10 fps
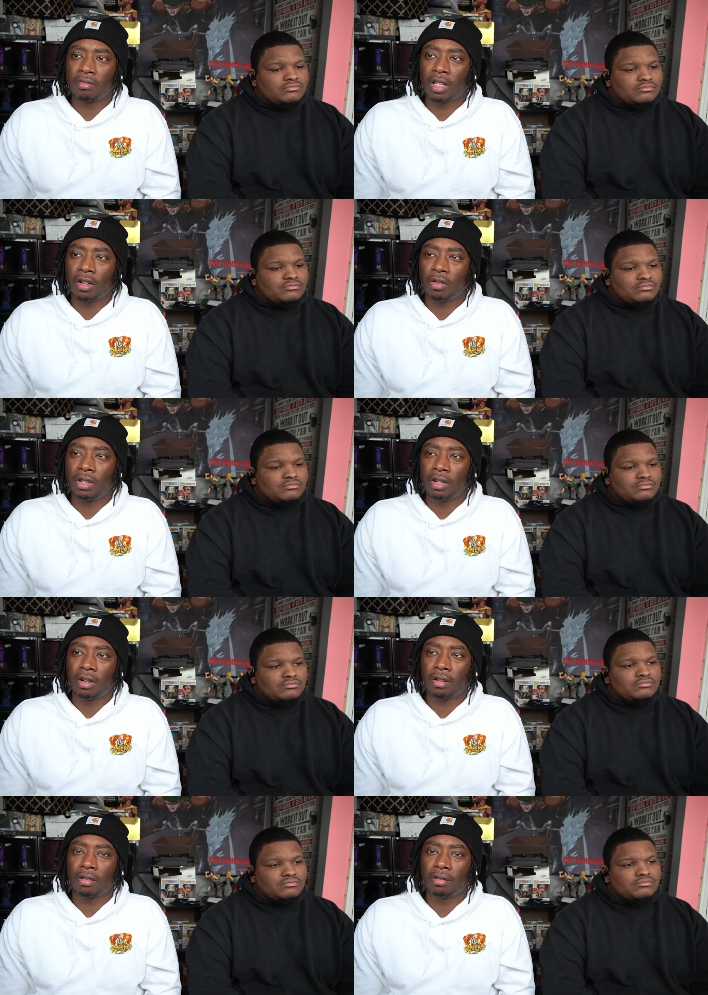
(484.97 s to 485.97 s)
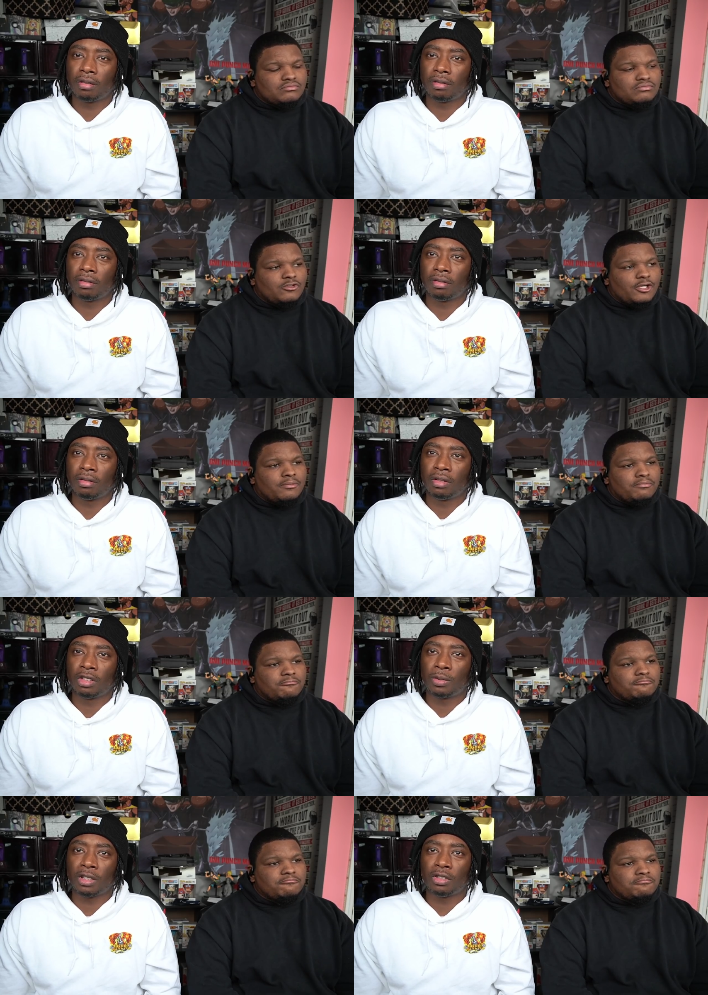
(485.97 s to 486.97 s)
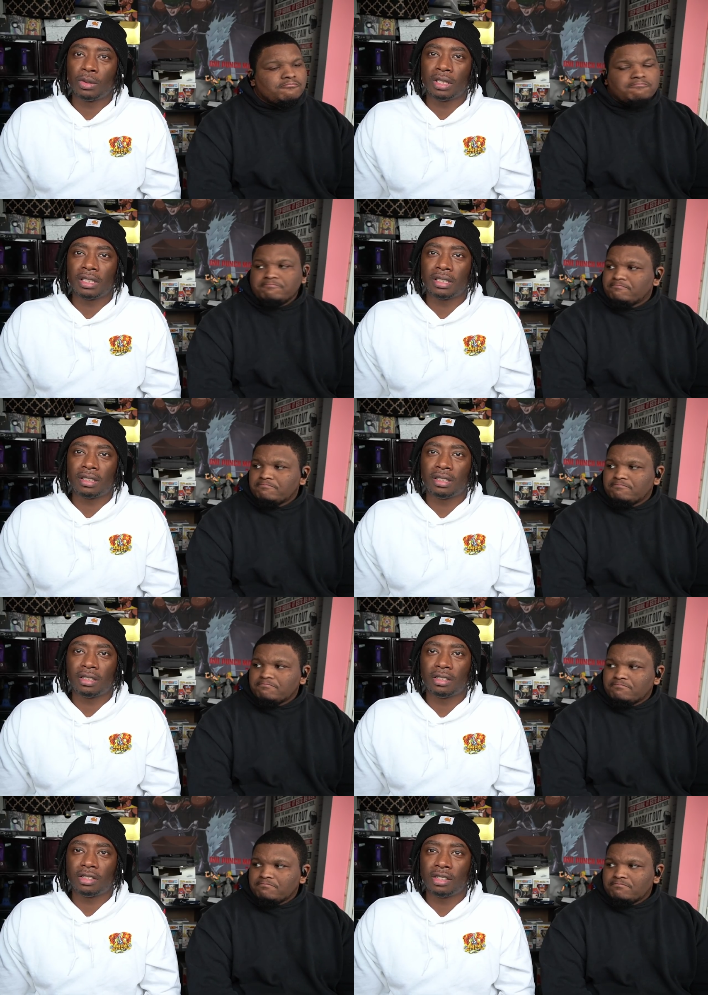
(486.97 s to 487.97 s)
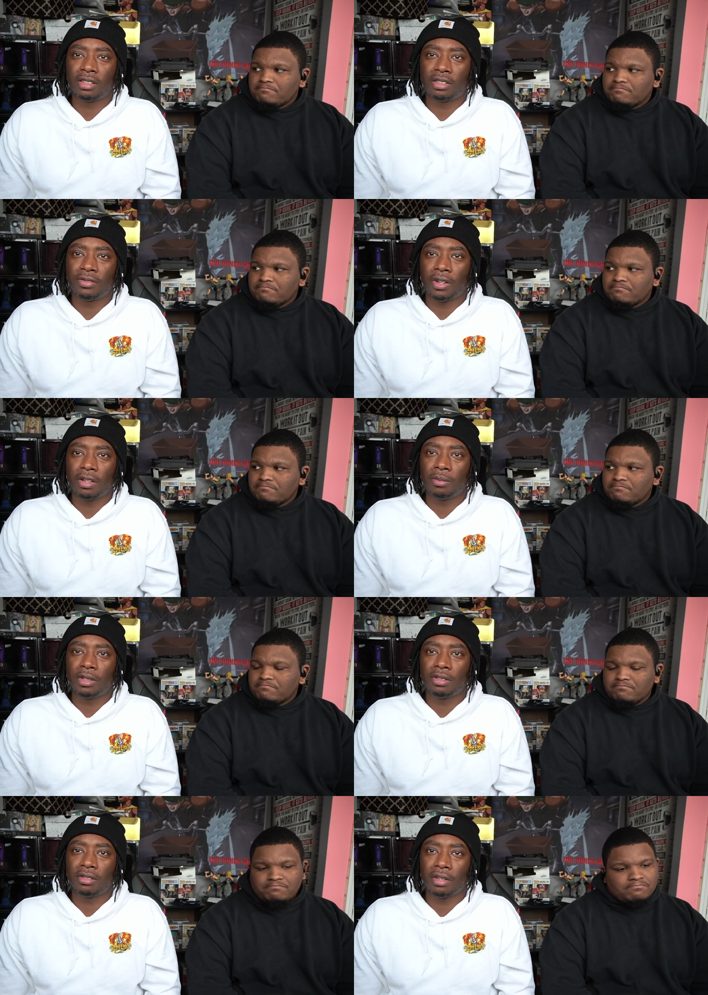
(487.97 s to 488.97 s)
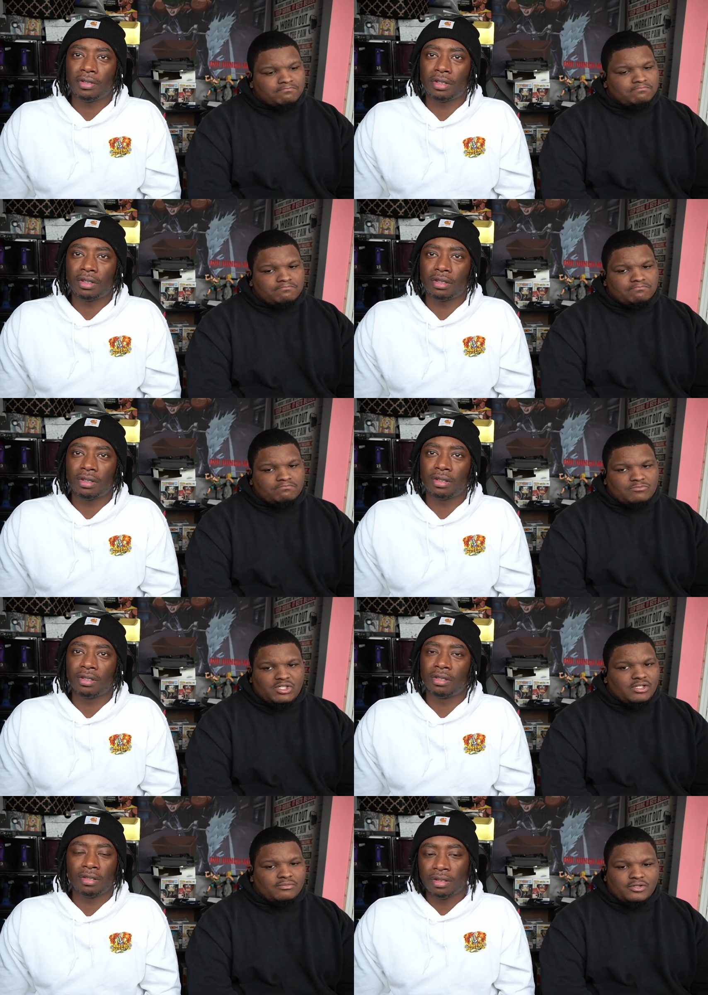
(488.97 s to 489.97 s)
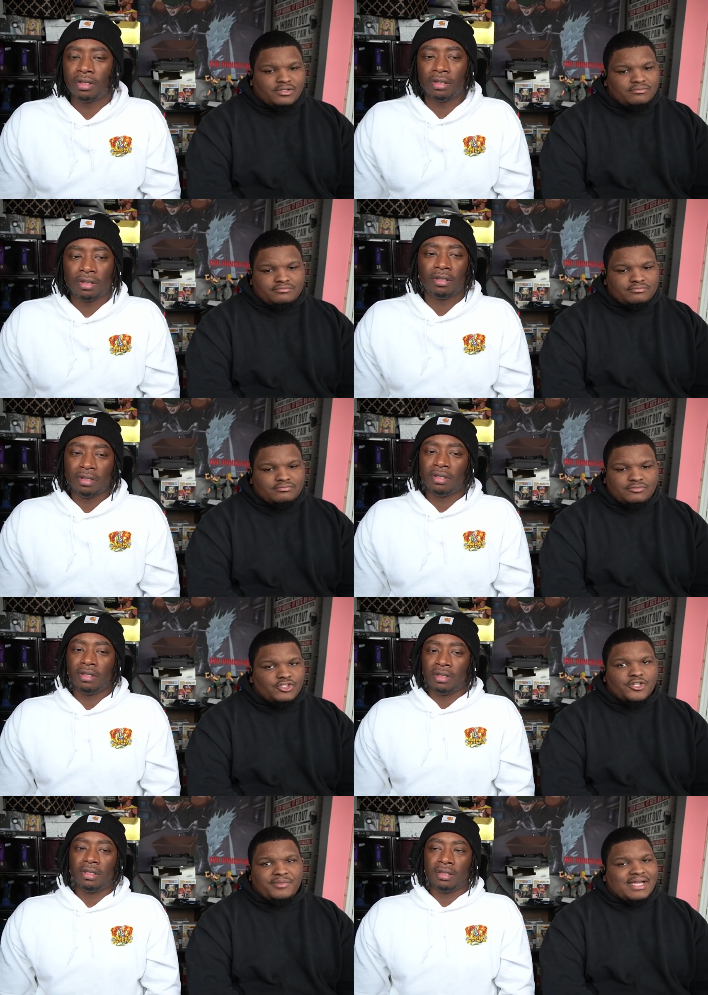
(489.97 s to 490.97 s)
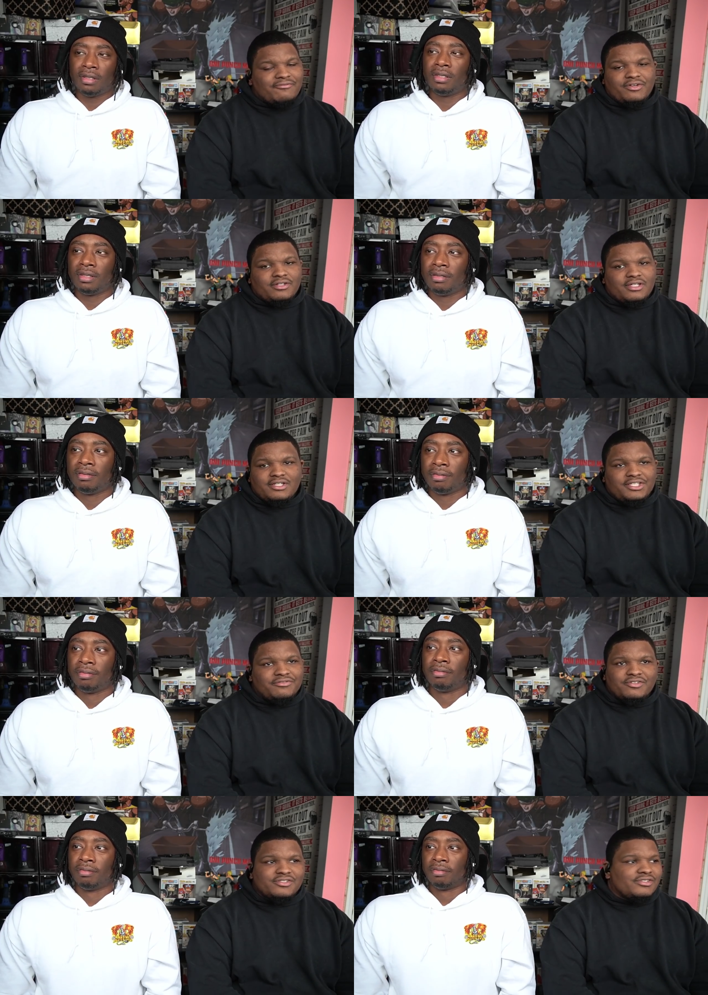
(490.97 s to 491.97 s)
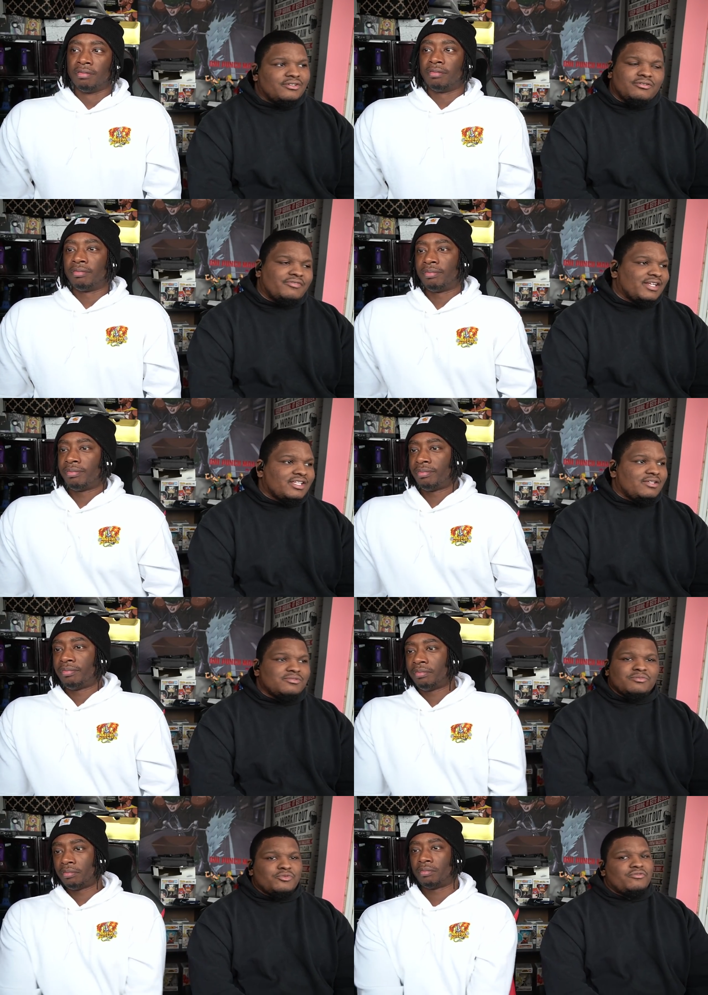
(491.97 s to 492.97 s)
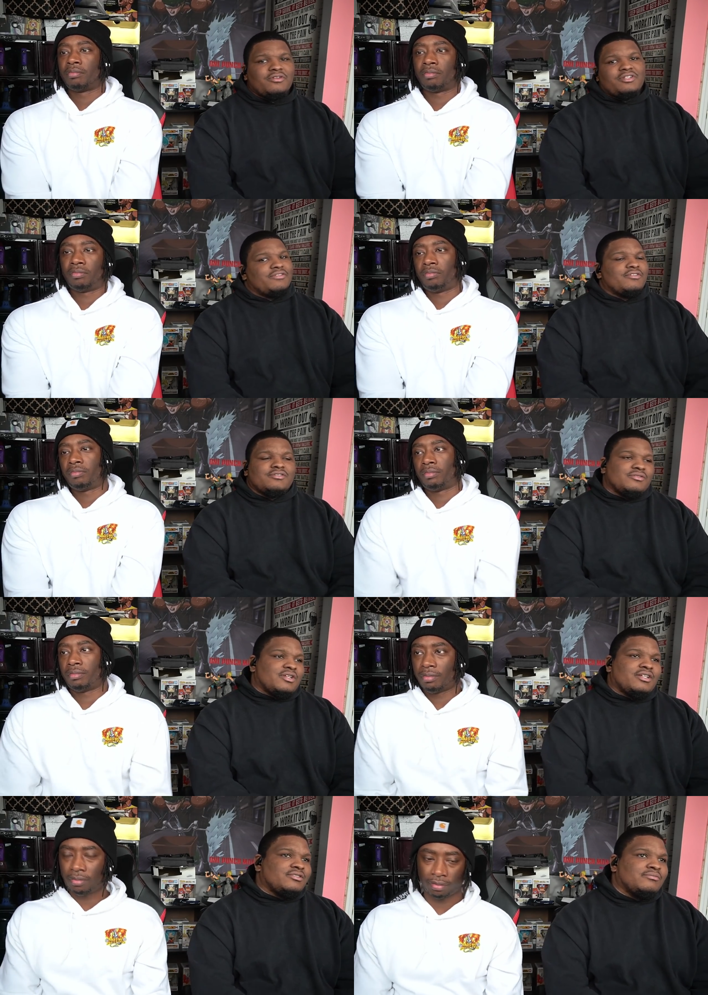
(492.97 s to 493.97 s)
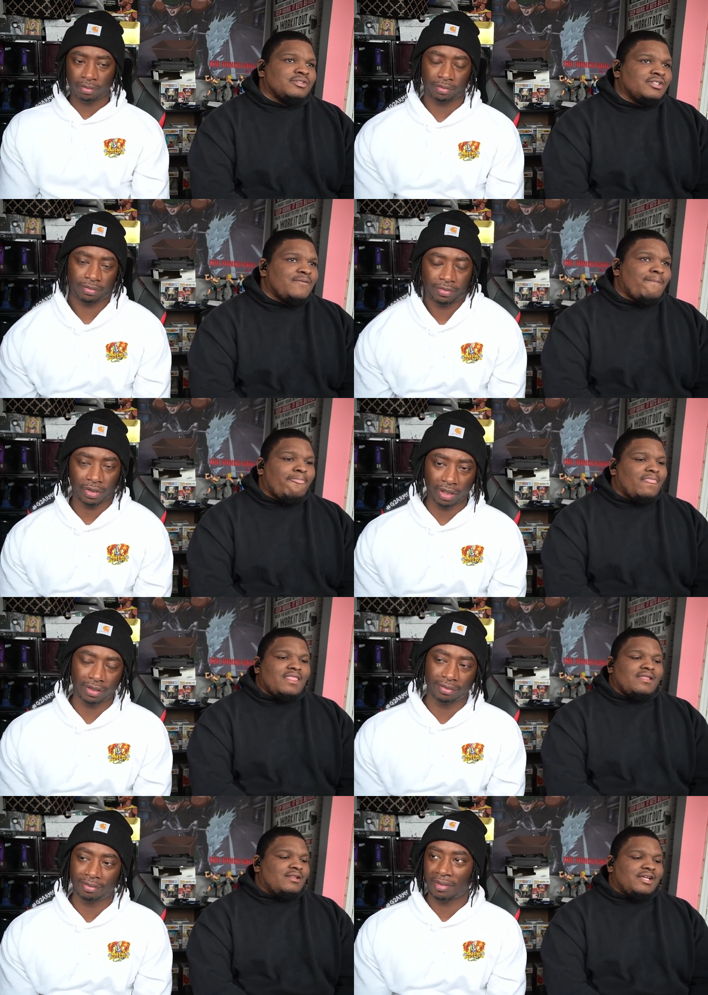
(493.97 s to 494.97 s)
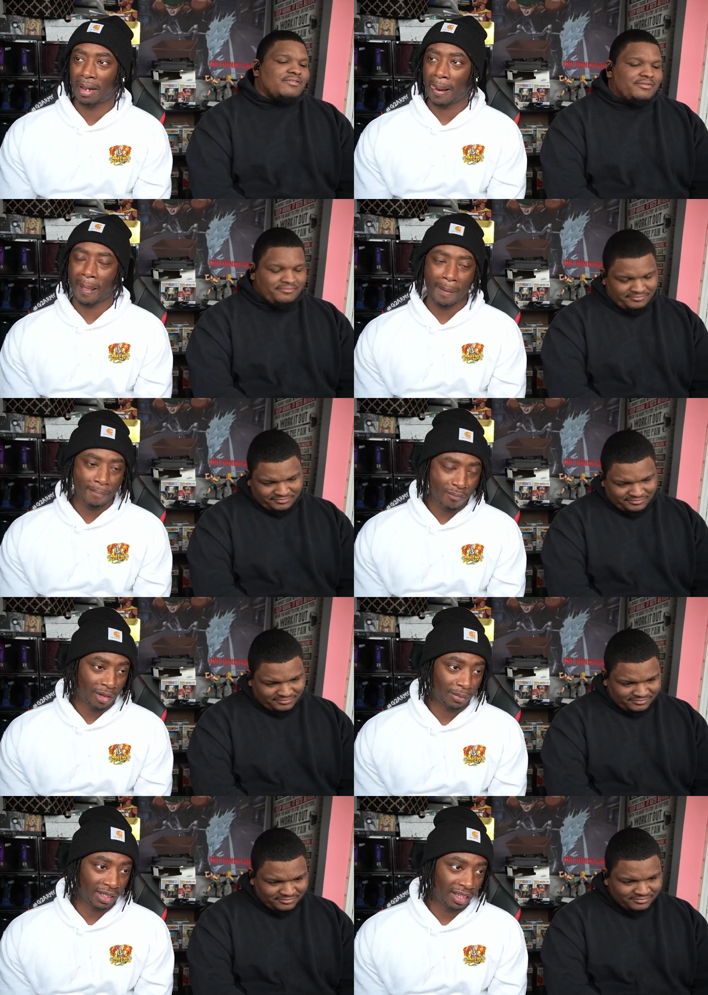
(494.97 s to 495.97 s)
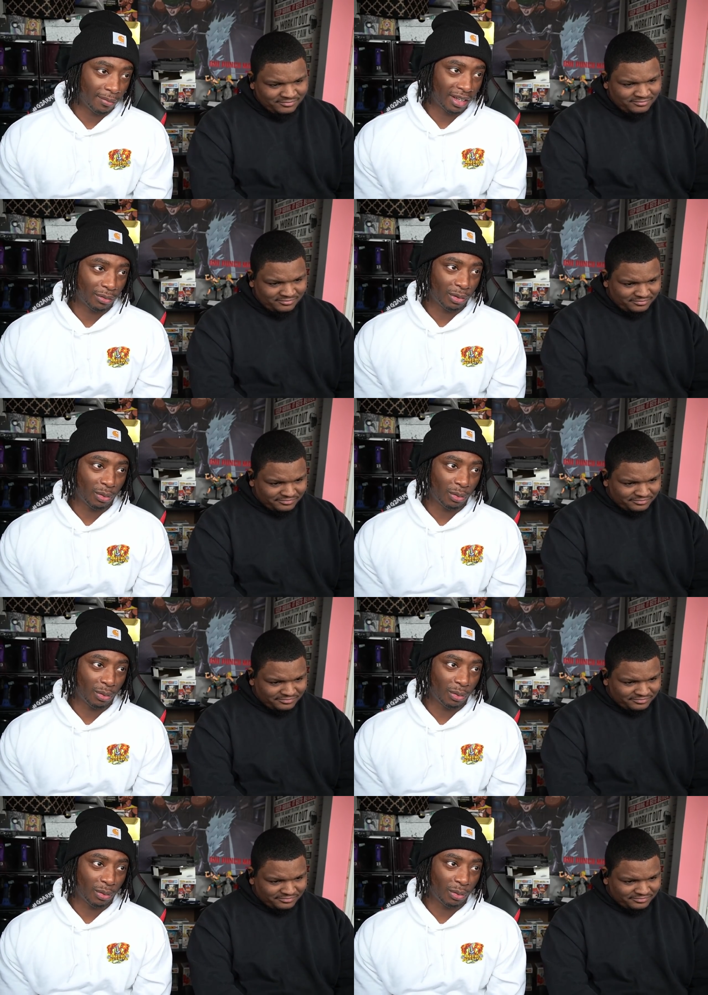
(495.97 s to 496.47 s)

Speaker 1: I go Hinata. Okay. Especially with this season and seeing his development and everything. Yeah, bro.
Speaker 2: You know me. I freaking love defense. So the fact that he was improving on defense was awesome, bro. Yeah. Love it.
Speaker 1: But yeah, man, we